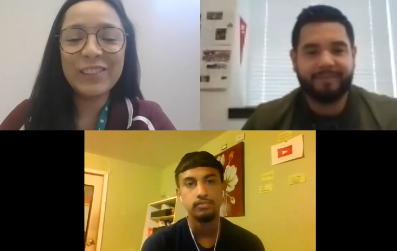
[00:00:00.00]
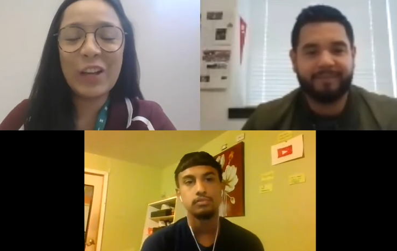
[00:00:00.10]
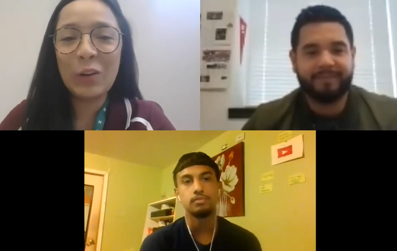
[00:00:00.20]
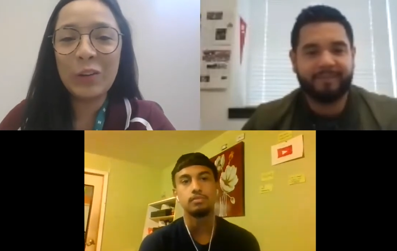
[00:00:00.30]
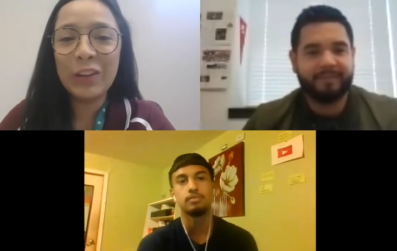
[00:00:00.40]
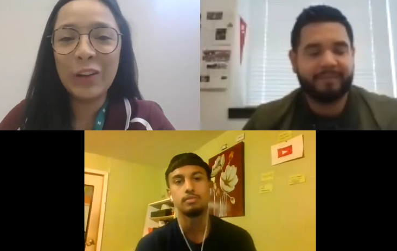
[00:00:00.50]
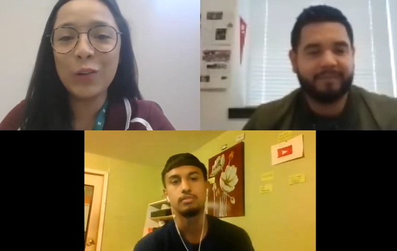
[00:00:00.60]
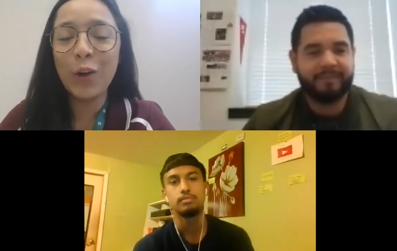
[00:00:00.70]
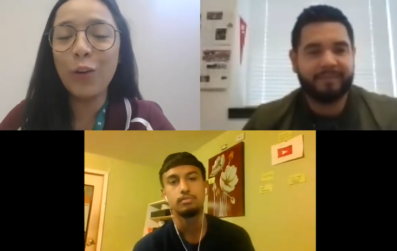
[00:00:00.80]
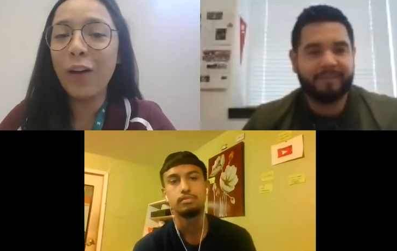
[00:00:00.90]
Speaker 1: so, you know,
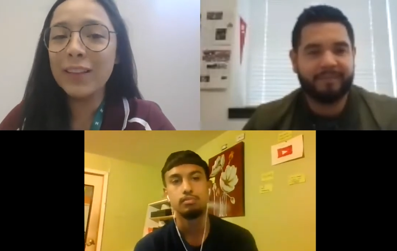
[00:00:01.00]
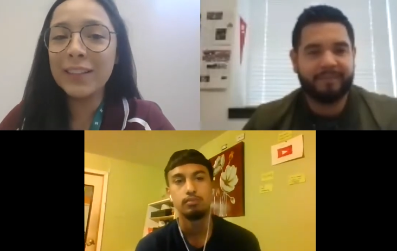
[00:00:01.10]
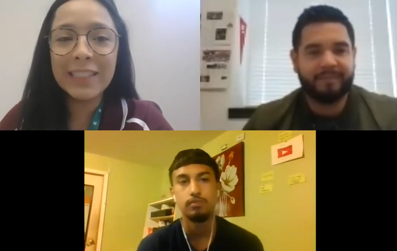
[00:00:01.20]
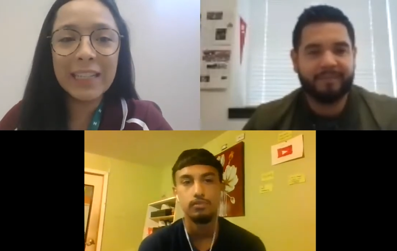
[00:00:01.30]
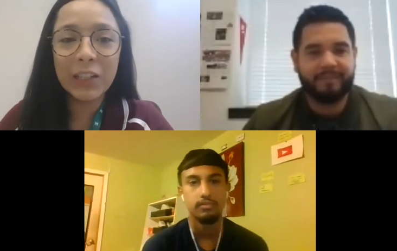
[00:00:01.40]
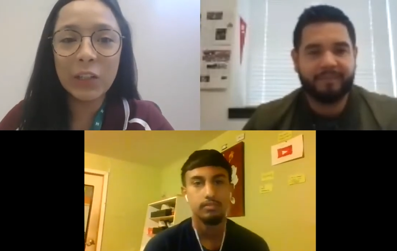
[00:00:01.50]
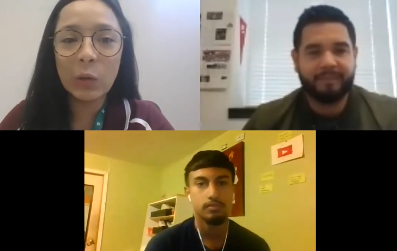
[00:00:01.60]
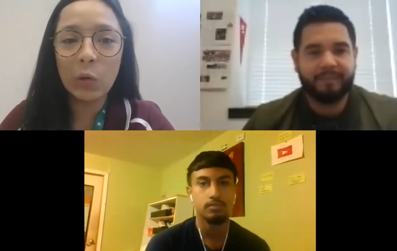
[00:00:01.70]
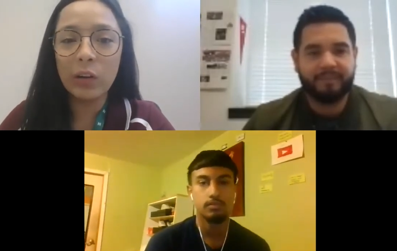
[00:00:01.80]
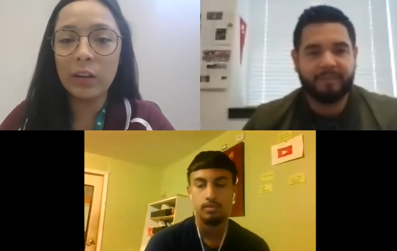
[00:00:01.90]
go volunteer
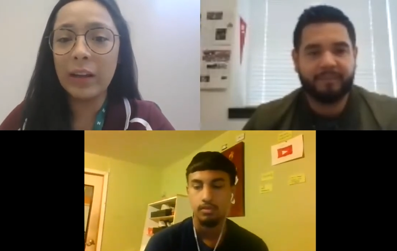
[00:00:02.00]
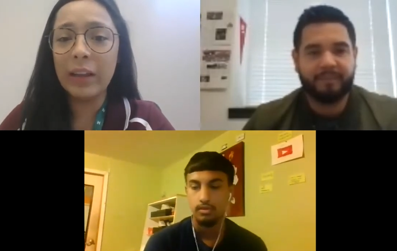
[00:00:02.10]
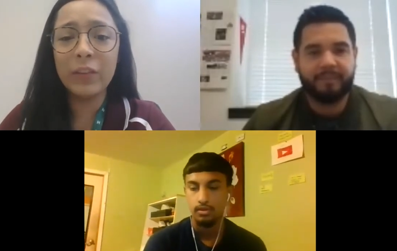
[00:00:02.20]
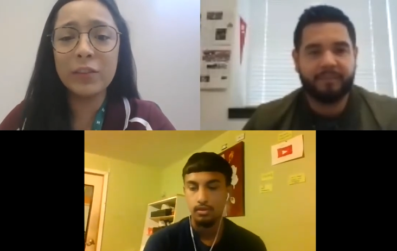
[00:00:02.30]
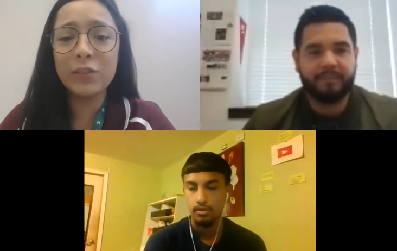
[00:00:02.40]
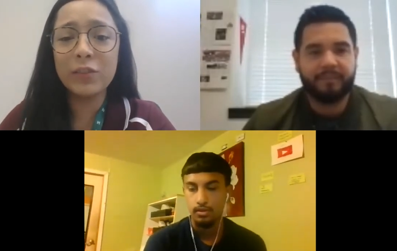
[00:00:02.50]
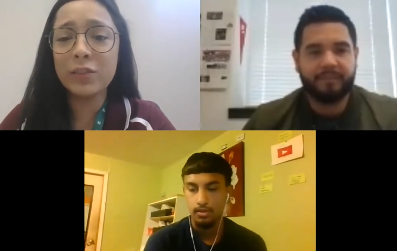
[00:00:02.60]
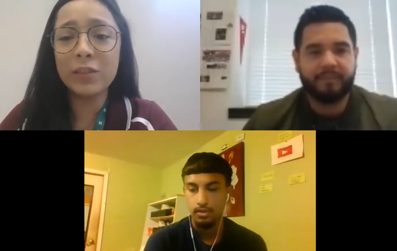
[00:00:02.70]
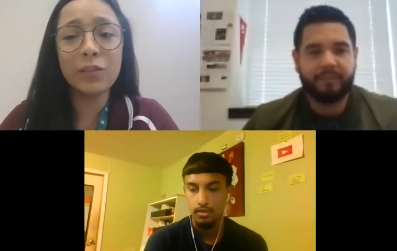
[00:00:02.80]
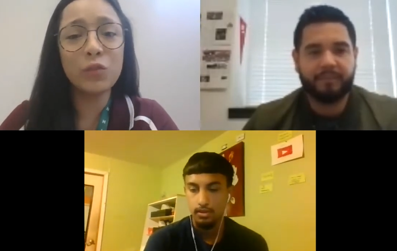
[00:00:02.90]
or even
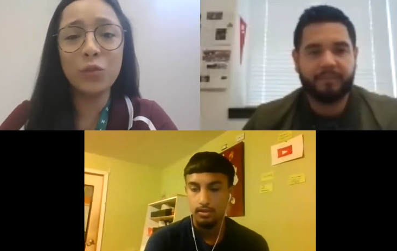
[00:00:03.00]
just,